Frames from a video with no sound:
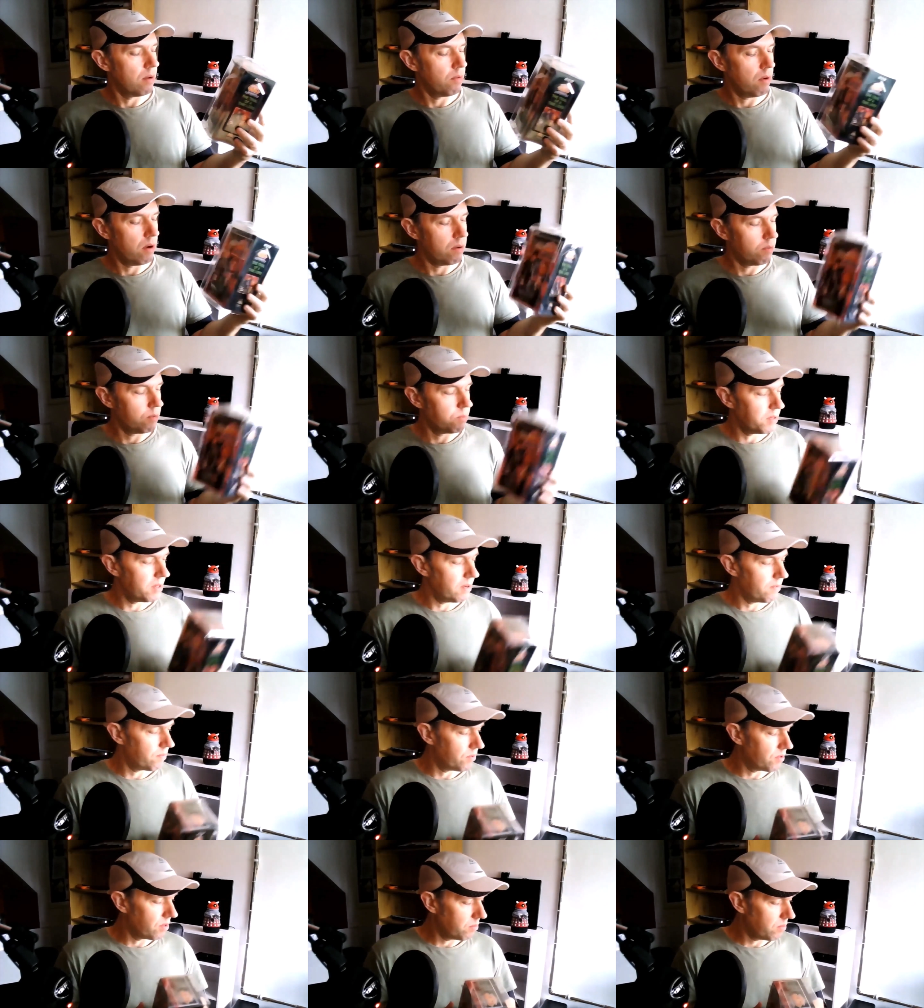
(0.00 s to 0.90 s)
Why it would be
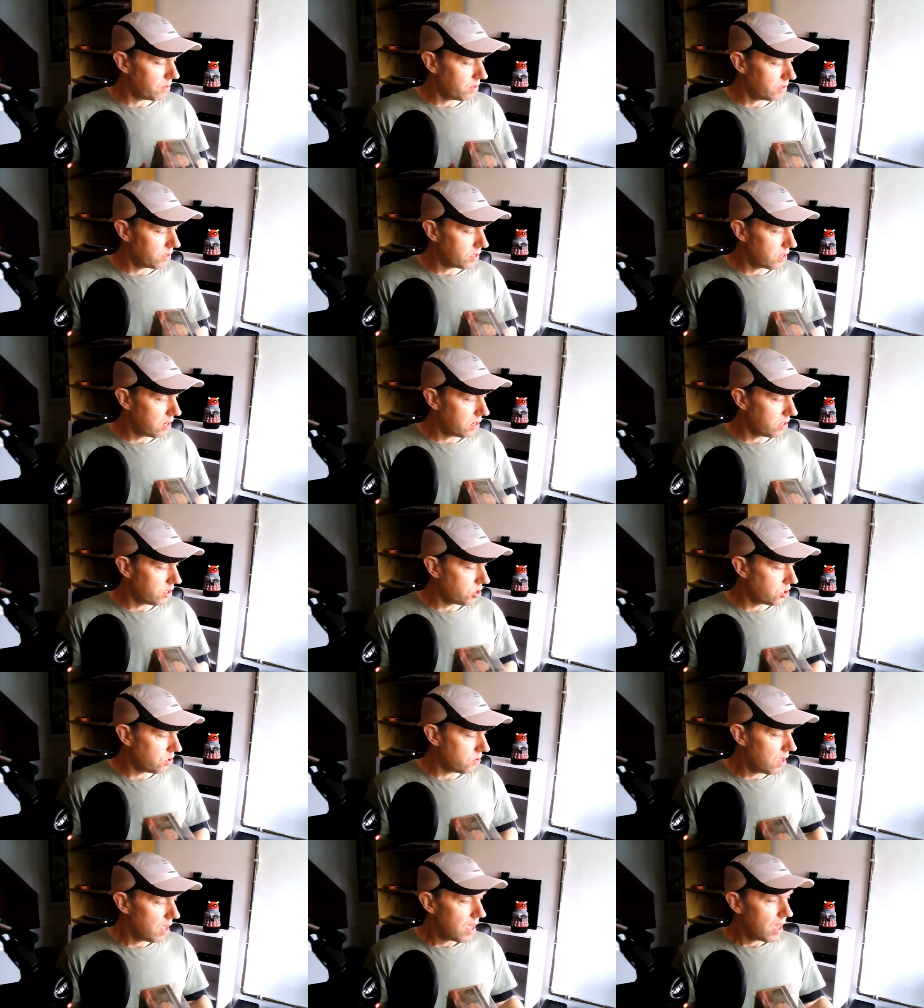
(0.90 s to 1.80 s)
different, I'm not entirely
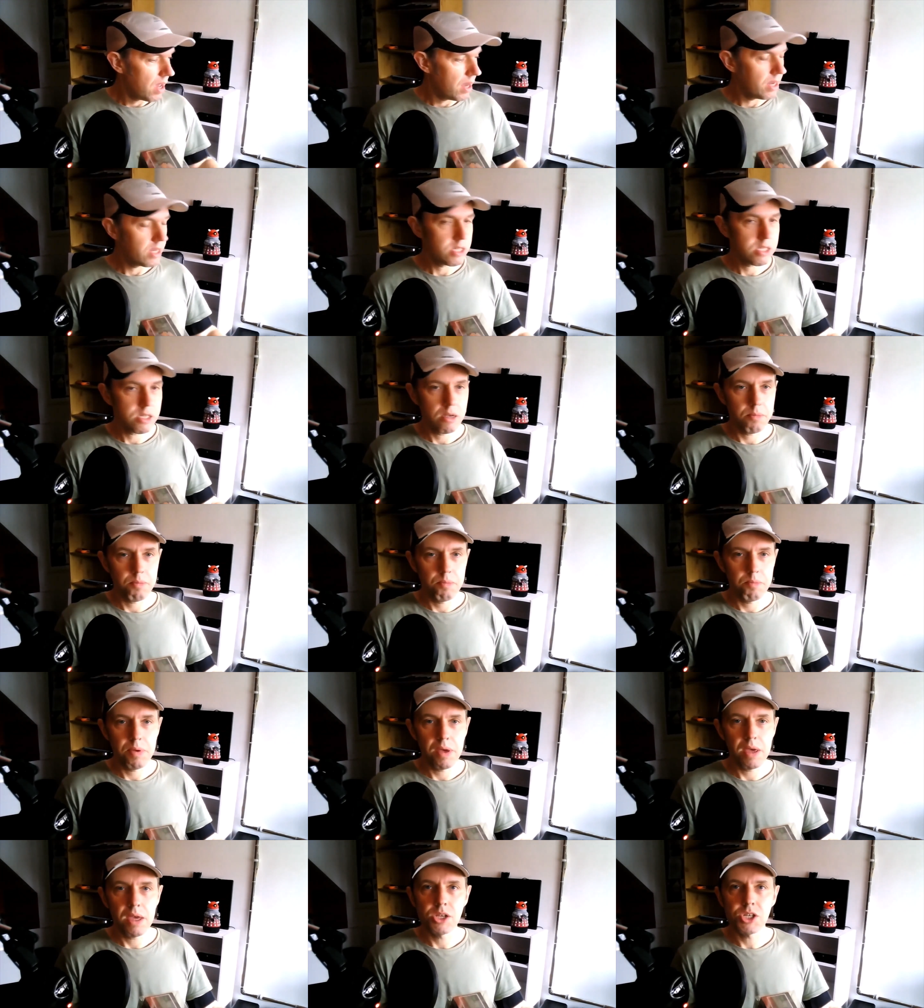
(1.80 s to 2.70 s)
sure. And it's a
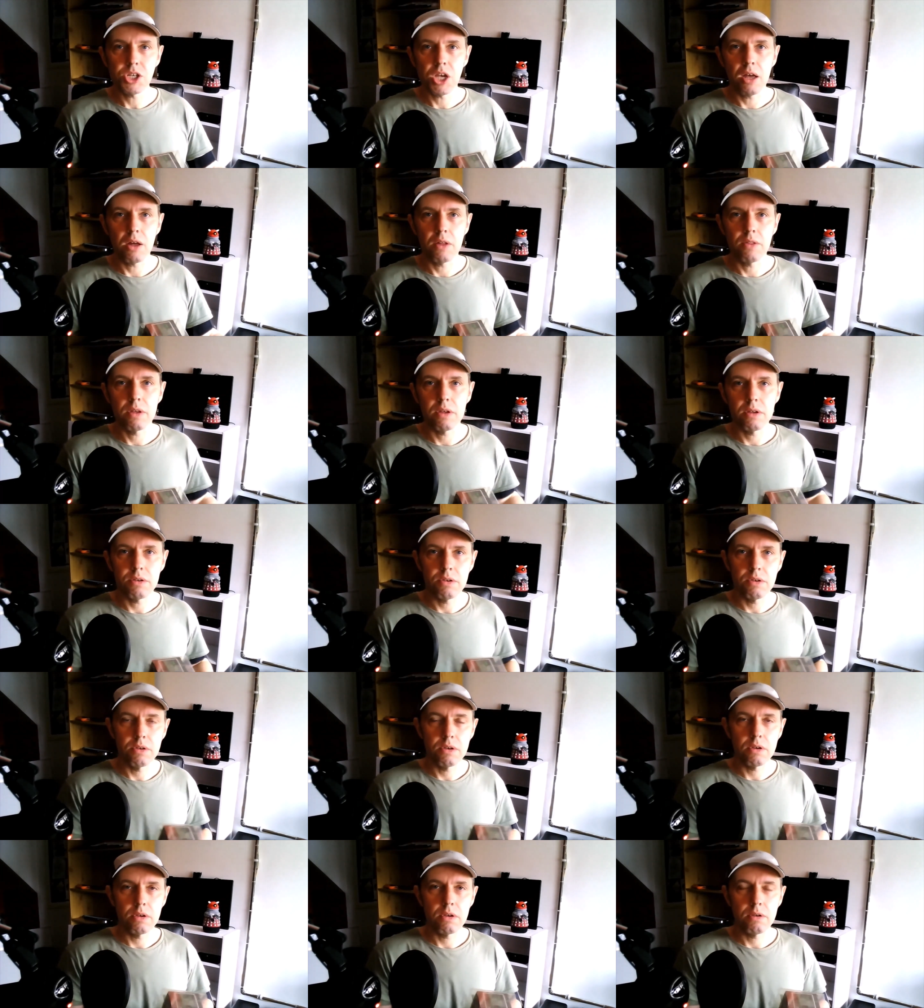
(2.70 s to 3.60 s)
PJ on the
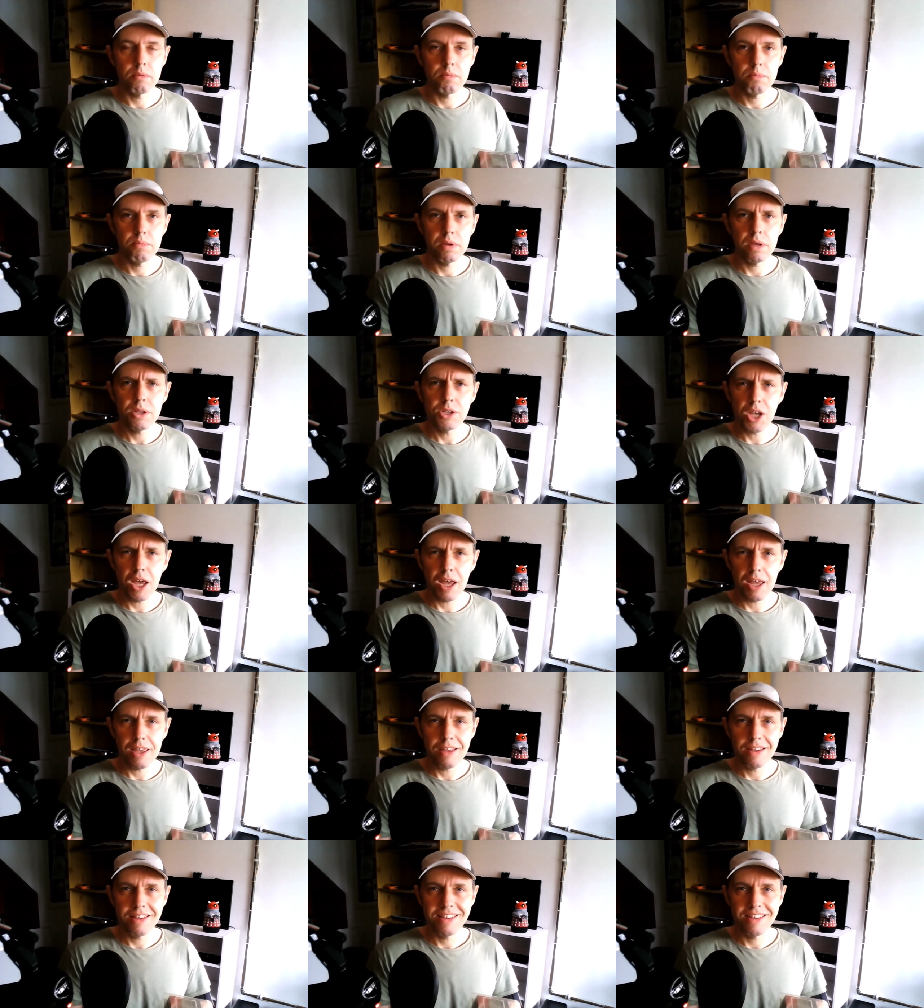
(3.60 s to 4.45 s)
PJ.